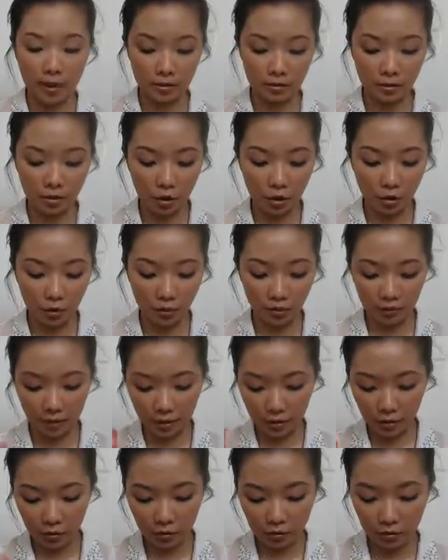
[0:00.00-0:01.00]
And so if I
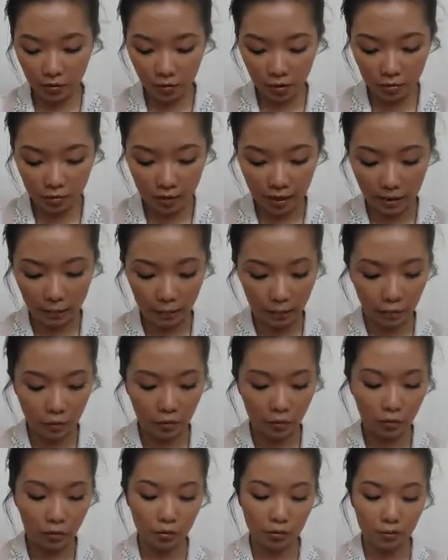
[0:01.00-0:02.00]
use those, I will
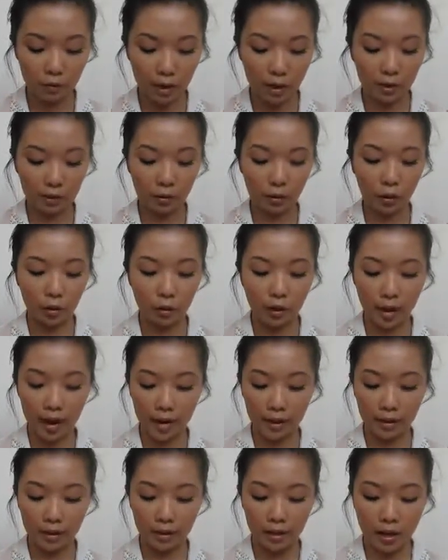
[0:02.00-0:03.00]
use my
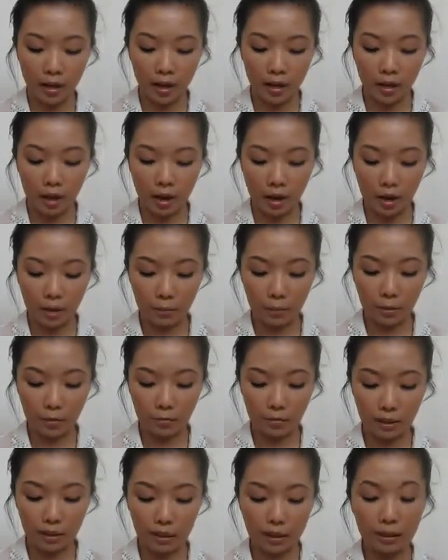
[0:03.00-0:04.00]
Lorac
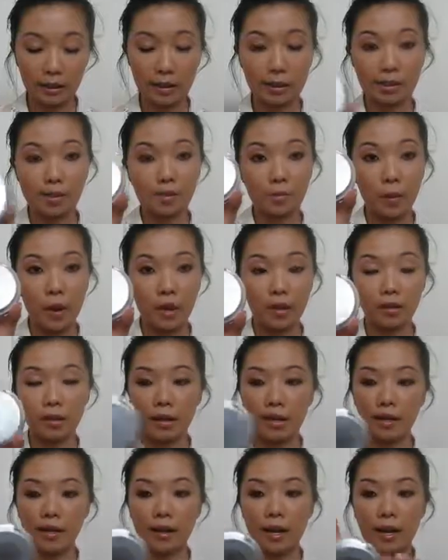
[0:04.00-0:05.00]
Perfectly Lit
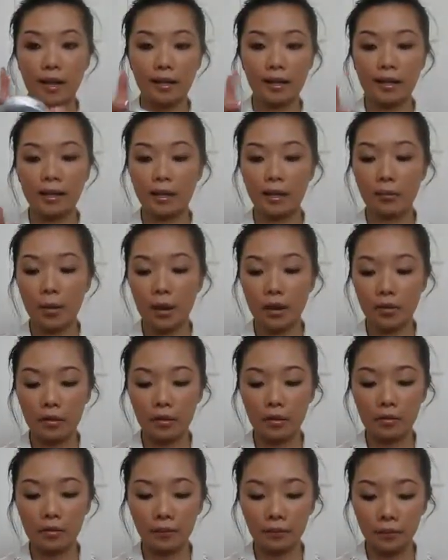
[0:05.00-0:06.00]
Spotlight Highlighting
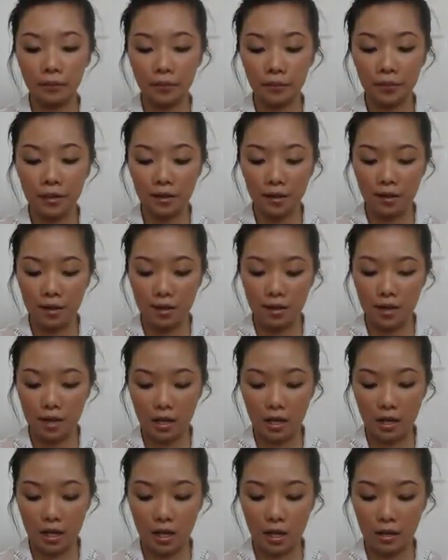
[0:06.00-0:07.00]
Powder.
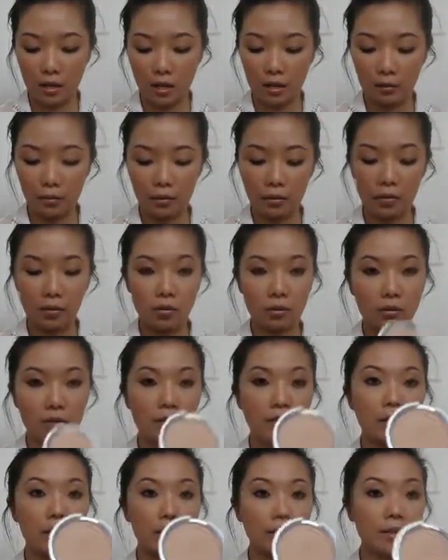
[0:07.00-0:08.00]
And I will
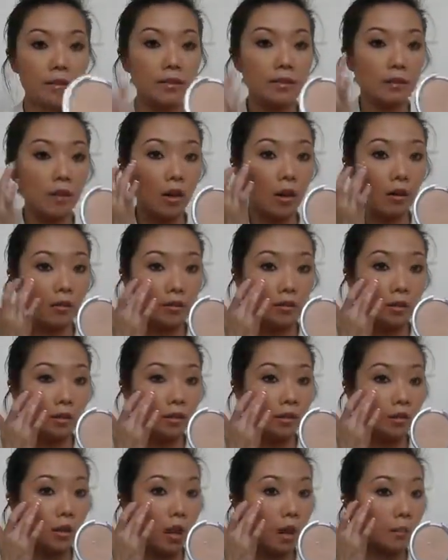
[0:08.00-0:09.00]
use this on the
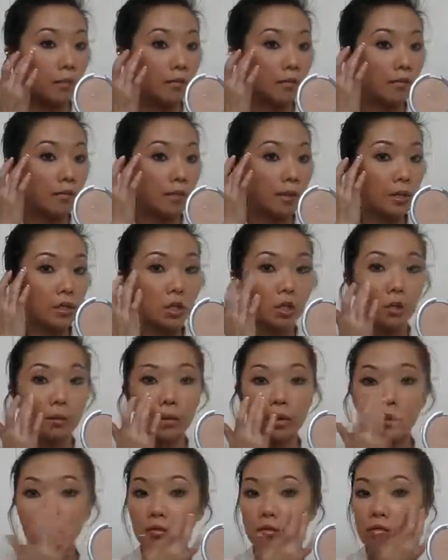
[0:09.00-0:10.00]
tops of my
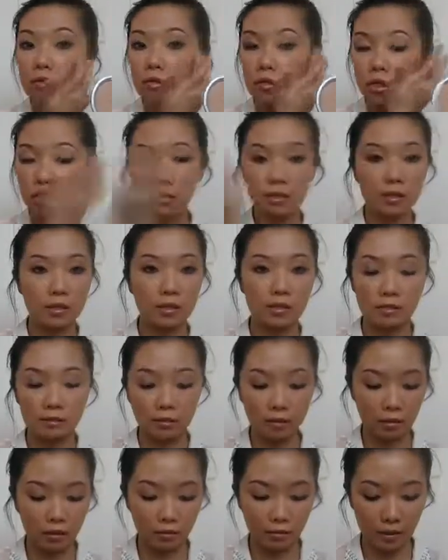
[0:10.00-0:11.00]
cheekbones, just as,
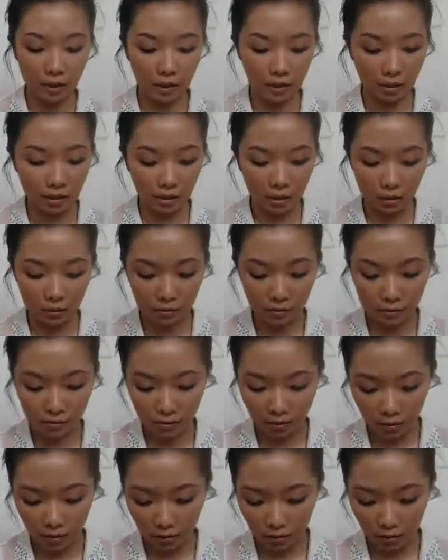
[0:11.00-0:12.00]
you know, anything else,
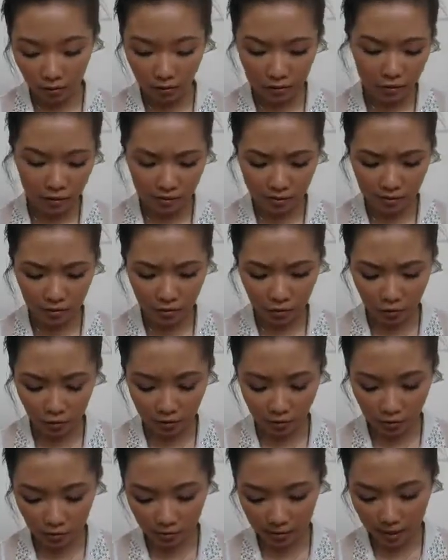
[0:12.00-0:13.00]
or just as you
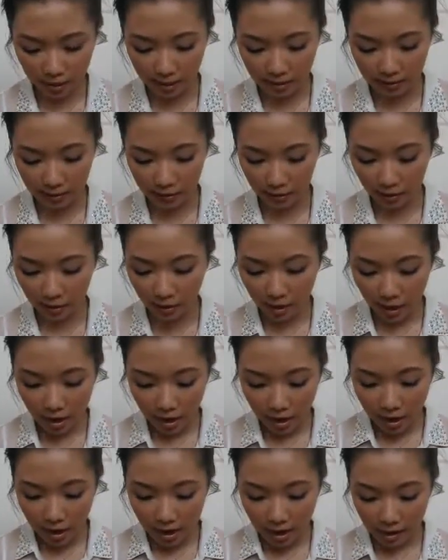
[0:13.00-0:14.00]
would use a highlighter.
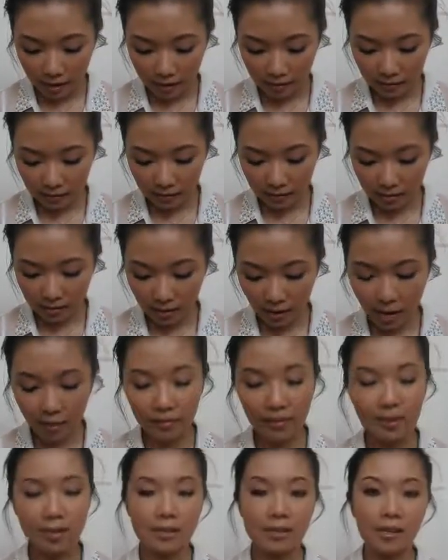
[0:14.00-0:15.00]
And yeah,
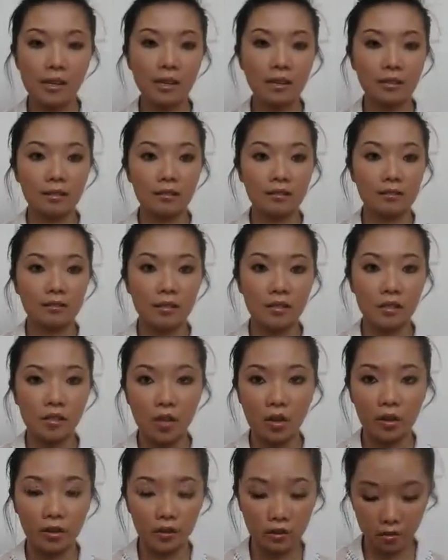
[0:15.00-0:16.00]
that's it. That's
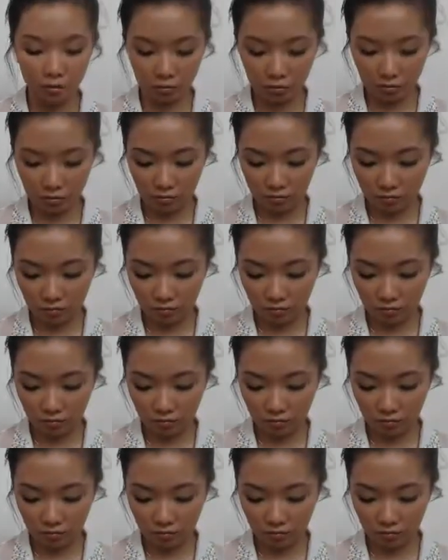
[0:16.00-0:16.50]
all I use.